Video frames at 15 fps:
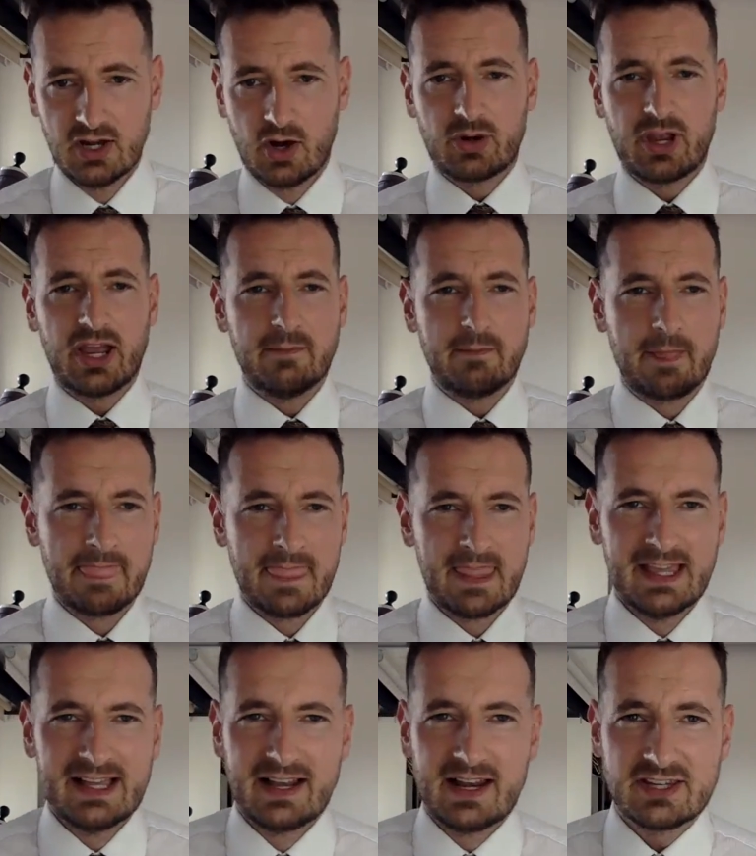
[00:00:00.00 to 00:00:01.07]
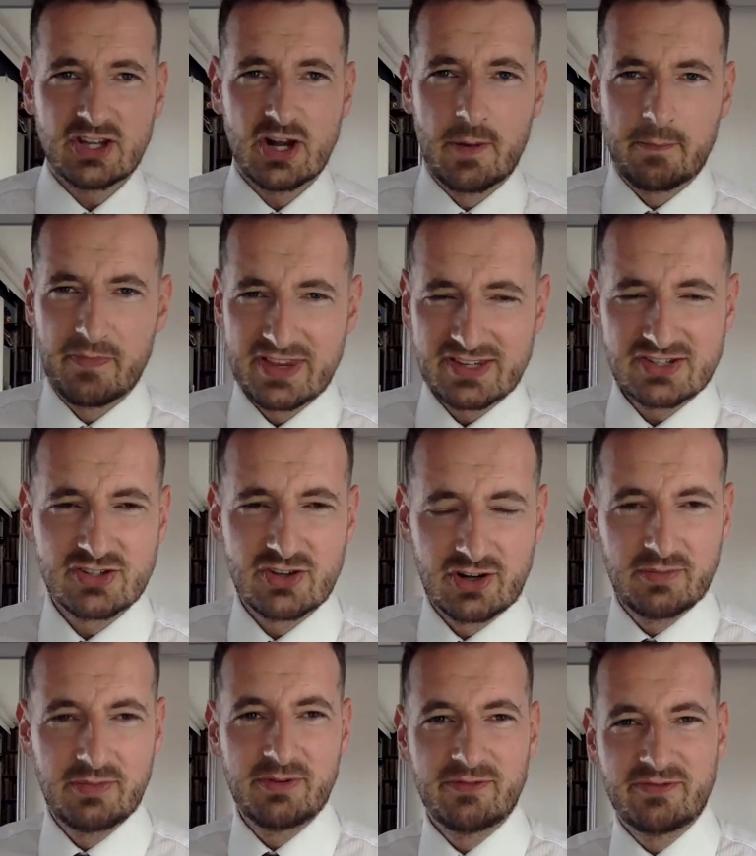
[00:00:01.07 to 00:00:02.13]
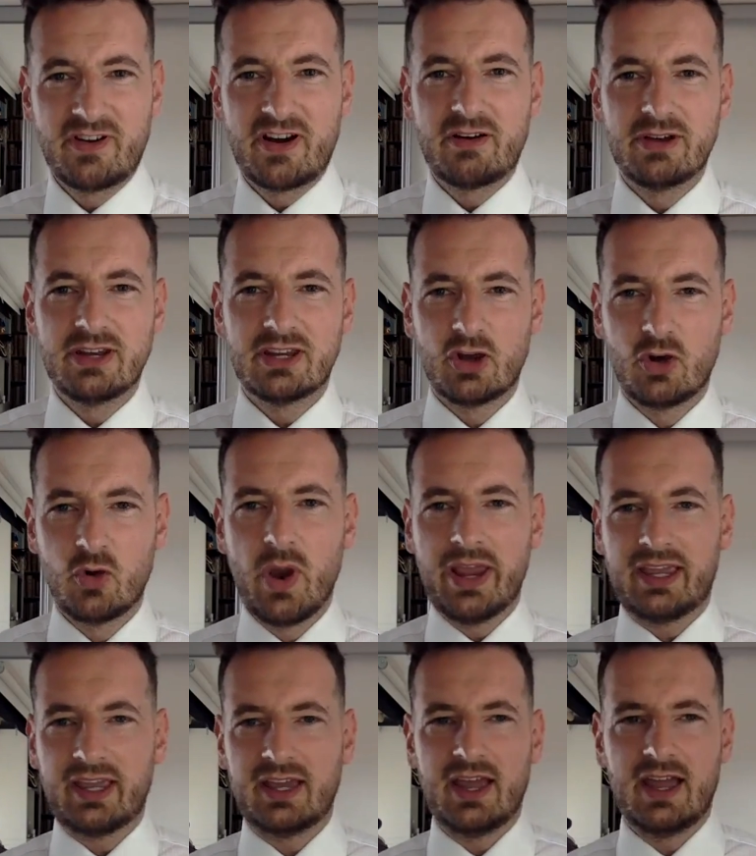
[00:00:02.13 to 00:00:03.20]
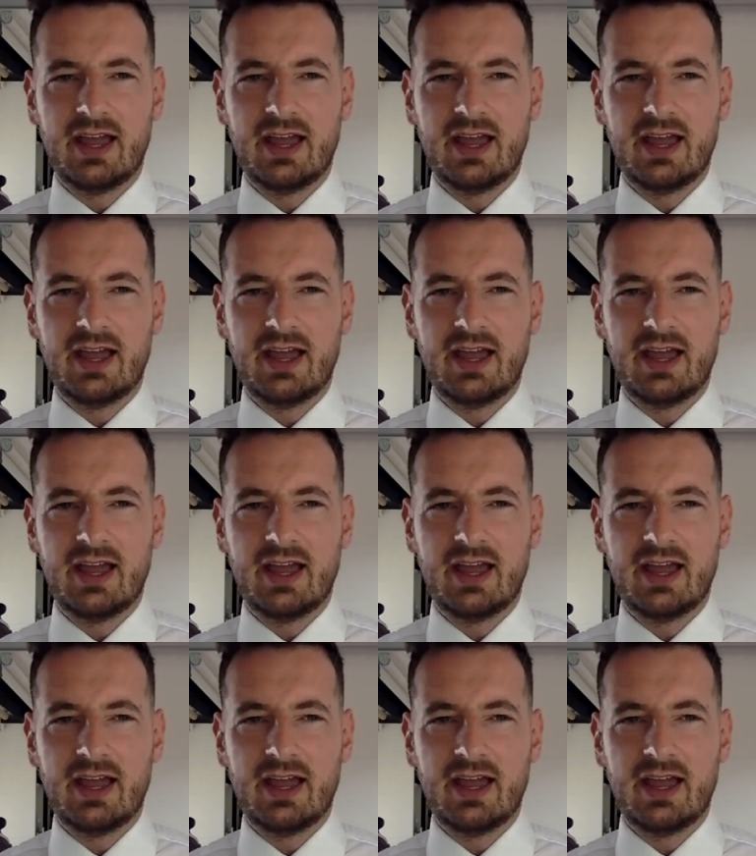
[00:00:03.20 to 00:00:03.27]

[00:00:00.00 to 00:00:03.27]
Okay, listen up. This is going to be very quick